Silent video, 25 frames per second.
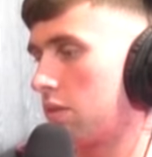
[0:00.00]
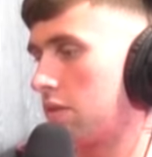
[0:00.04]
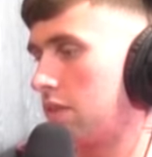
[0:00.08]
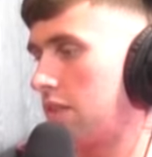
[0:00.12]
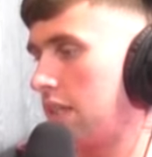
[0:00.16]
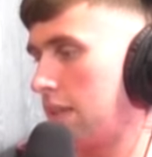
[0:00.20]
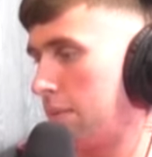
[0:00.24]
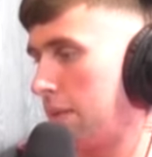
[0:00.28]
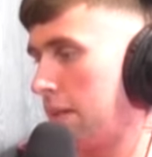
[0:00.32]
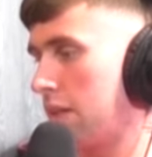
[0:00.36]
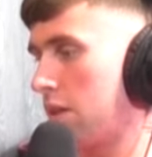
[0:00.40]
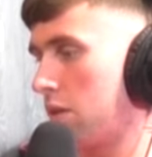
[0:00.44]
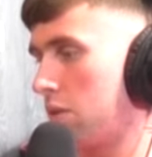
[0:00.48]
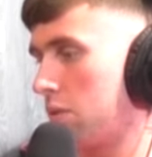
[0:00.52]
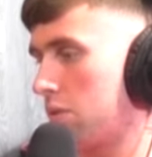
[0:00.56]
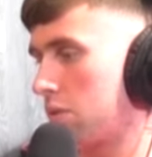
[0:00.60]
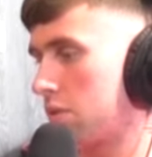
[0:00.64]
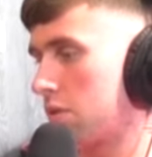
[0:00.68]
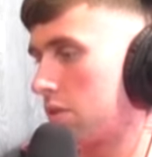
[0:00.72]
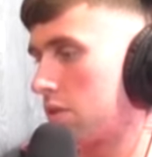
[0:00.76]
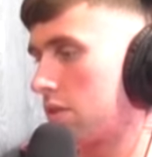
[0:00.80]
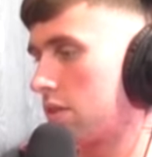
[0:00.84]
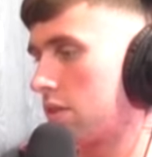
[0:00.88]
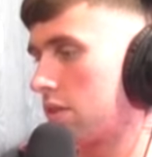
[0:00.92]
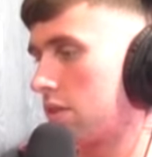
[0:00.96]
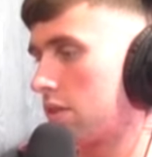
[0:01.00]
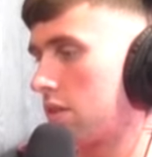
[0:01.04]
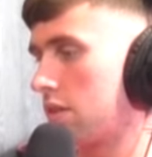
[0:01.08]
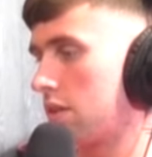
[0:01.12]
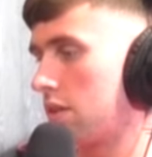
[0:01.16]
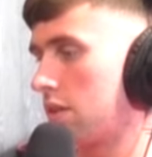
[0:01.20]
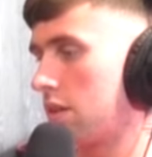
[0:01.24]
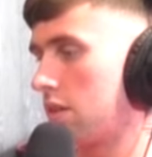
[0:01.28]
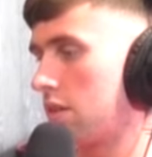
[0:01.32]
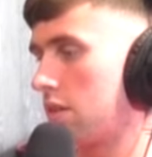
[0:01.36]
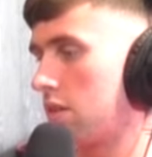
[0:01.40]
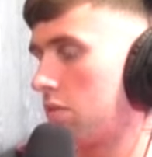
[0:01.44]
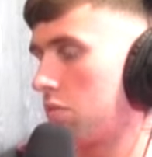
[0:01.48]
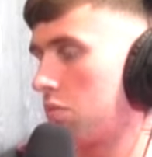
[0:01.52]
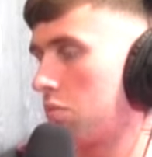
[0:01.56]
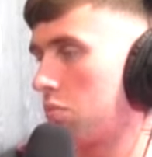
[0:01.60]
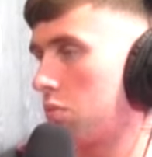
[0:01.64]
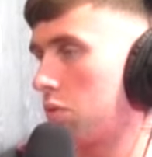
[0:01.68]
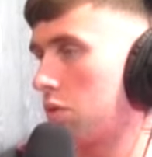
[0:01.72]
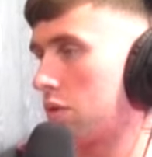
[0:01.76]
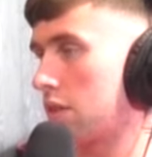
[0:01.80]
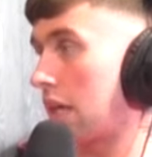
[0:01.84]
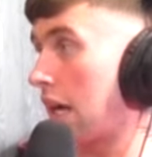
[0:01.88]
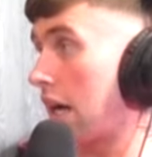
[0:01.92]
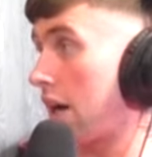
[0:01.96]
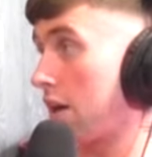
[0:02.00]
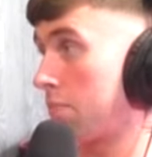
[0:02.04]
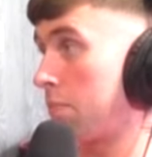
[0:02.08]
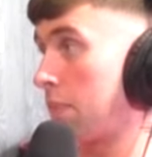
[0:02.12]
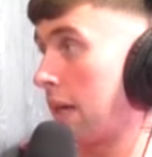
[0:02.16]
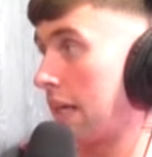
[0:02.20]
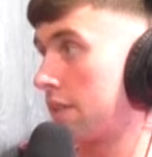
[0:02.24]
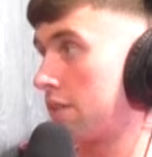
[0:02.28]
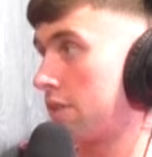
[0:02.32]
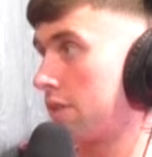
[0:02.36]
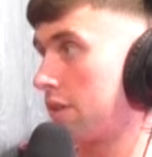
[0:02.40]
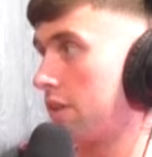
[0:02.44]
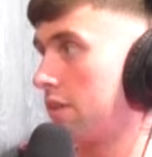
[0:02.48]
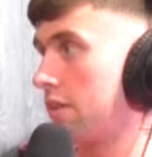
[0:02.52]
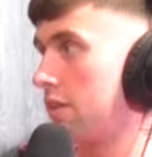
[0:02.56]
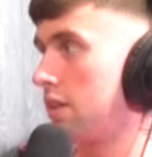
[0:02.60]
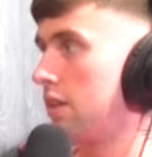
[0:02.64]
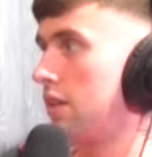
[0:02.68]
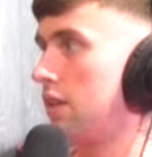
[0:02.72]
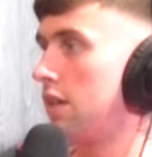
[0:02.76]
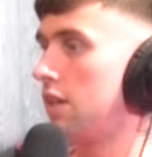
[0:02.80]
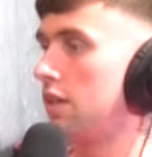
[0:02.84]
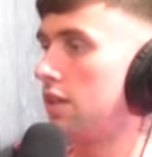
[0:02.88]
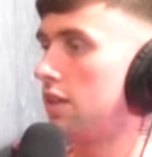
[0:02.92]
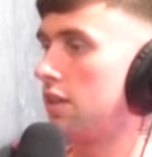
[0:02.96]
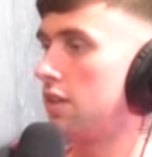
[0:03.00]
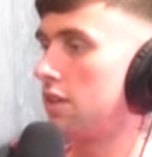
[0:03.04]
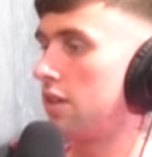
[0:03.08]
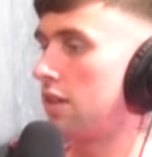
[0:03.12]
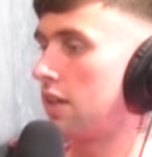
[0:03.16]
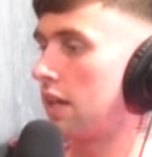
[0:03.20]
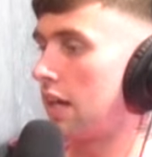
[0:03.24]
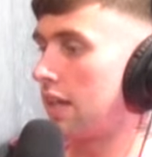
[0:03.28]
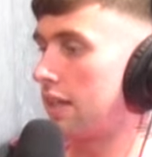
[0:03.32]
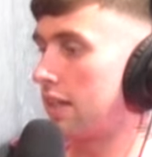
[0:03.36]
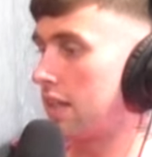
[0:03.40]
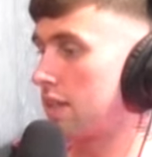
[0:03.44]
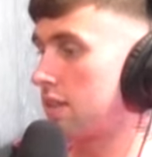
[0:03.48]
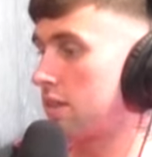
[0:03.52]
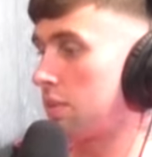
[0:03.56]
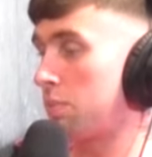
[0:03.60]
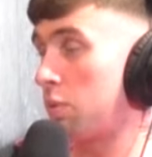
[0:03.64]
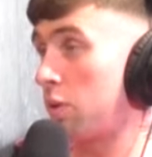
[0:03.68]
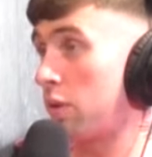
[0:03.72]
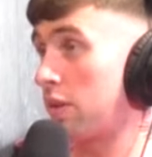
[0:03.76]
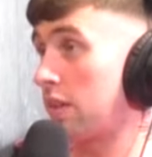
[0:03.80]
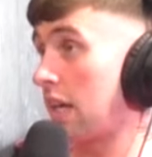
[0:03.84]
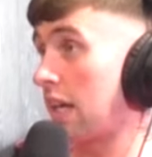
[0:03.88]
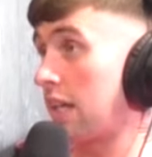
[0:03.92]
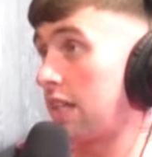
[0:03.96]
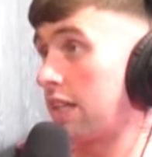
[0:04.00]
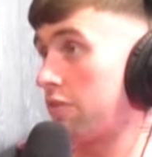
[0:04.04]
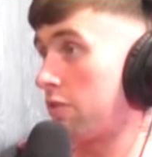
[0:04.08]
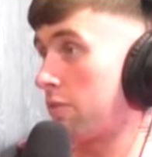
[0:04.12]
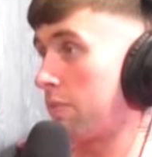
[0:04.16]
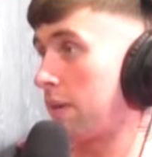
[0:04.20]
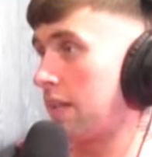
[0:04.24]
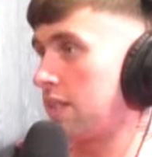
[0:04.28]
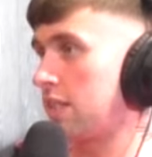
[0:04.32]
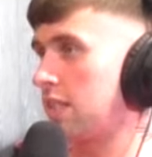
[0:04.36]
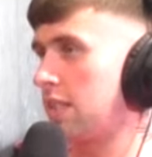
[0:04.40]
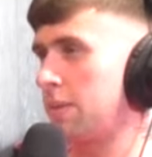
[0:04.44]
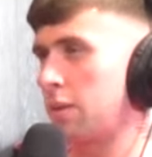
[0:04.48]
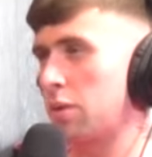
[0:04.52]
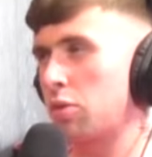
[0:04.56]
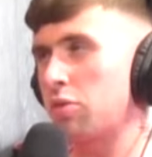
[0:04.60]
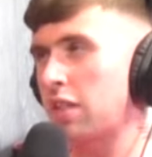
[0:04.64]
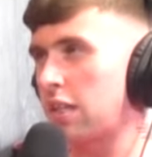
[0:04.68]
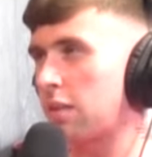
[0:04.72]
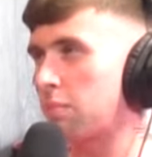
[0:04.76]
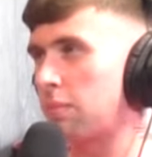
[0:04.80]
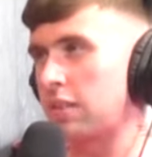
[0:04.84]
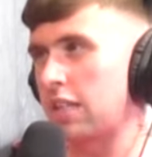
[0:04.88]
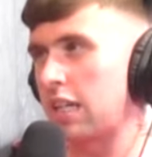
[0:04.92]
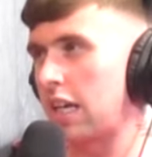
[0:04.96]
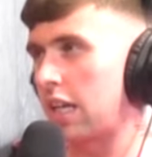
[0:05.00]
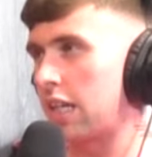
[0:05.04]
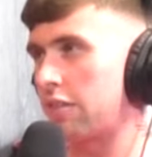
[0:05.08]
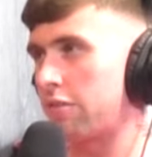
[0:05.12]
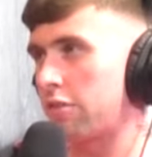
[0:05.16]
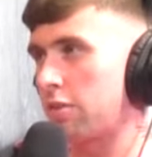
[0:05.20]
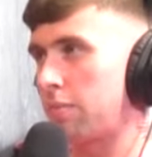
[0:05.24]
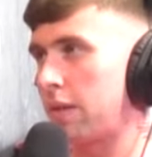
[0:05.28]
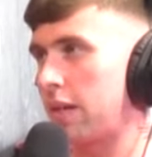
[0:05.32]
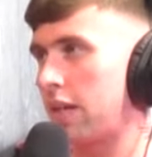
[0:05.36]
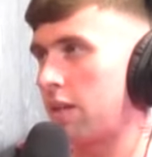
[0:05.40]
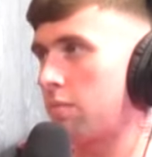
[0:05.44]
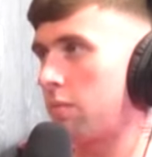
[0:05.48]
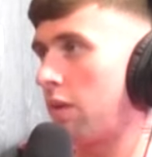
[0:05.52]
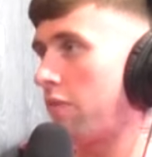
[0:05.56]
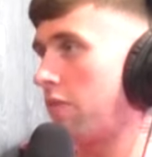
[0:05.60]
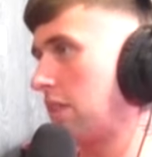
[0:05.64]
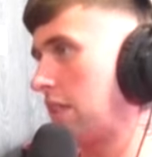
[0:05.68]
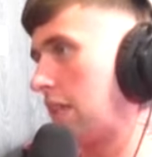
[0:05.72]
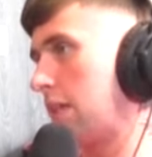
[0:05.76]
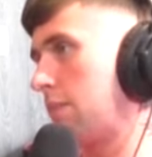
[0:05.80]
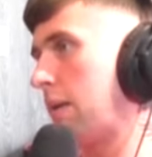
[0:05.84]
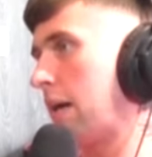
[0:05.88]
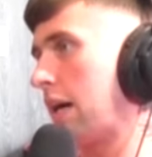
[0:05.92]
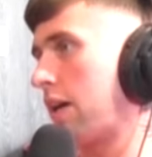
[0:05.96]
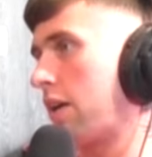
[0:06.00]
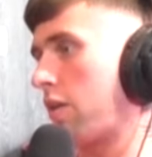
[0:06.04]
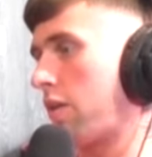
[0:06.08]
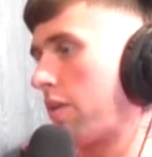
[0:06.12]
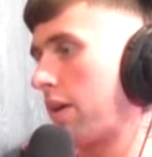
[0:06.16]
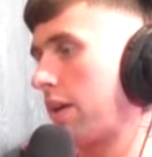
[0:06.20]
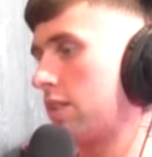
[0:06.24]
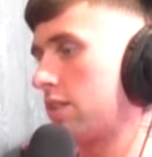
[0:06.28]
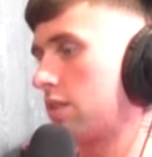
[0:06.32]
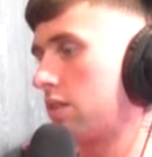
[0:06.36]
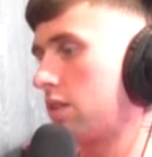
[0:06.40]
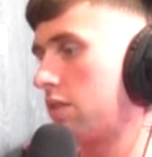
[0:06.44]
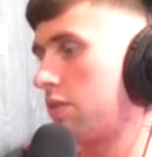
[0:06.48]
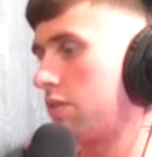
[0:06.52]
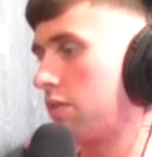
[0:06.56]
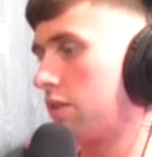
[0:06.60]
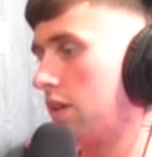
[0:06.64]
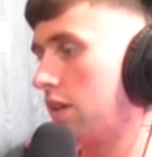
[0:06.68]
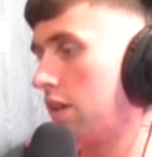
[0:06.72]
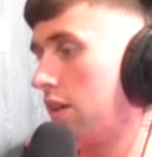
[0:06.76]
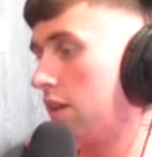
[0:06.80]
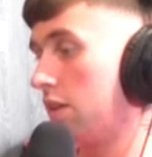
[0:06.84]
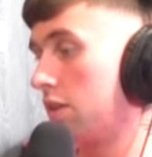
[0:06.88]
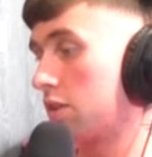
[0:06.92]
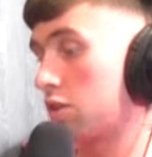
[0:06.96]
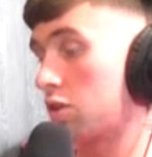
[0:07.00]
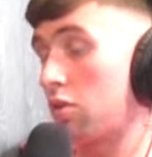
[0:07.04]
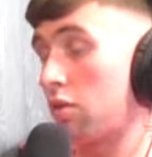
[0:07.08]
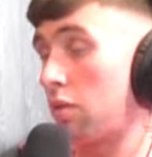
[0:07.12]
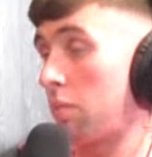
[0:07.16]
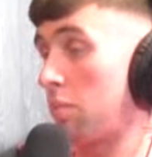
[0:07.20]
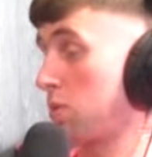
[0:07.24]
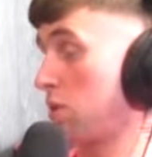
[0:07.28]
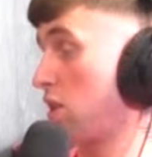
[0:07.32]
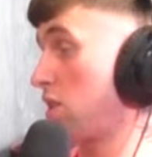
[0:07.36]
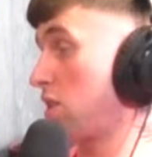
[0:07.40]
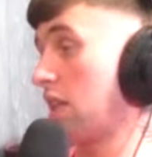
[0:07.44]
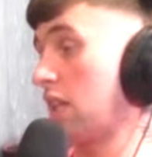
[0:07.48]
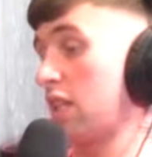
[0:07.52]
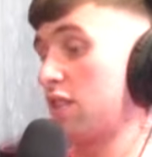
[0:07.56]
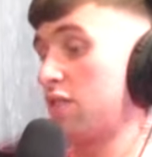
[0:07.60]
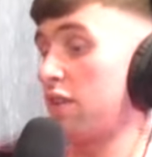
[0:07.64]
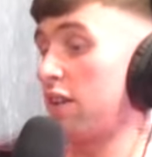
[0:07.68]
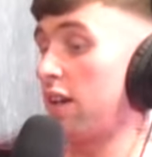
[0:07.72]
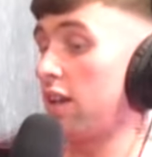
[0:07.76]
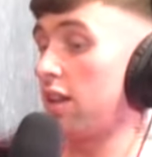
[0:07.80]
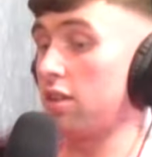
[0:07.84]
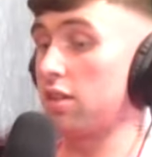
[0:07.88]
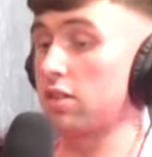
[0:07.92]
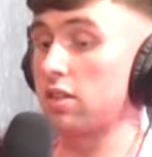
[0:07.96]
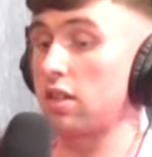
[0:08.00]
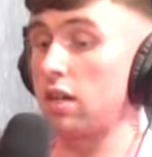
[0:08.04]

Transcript: Jamie Coates was hiring bikes out. At this point, I'd never met Jamie. I don't think my dad ever met him. Obviously, I'd met Ernie and stuff. Mm-hmm. So it was just this fella